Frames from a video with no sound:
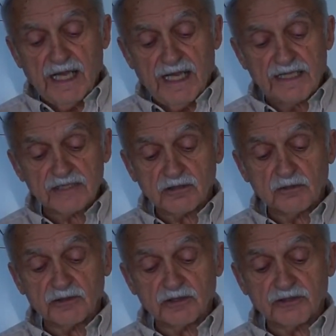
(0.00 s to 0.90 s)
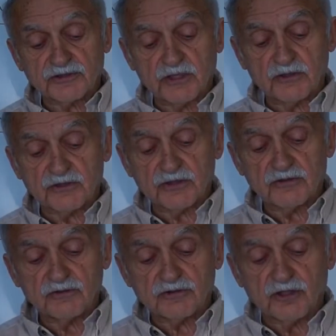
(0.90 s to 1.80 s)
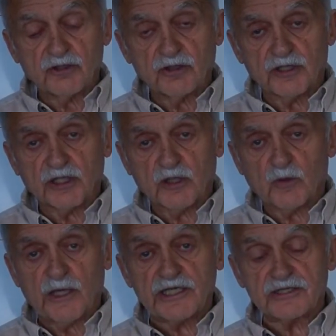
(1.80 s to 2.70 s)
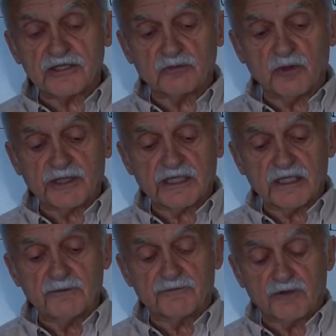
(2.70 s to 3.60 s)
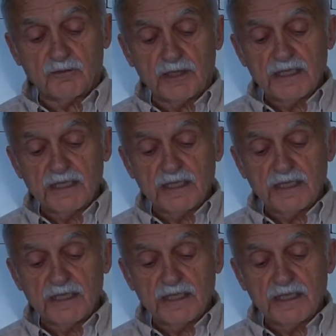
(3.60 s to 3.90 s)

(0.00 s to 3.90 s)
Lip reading: And so I'm going to show you the equations and where they come from.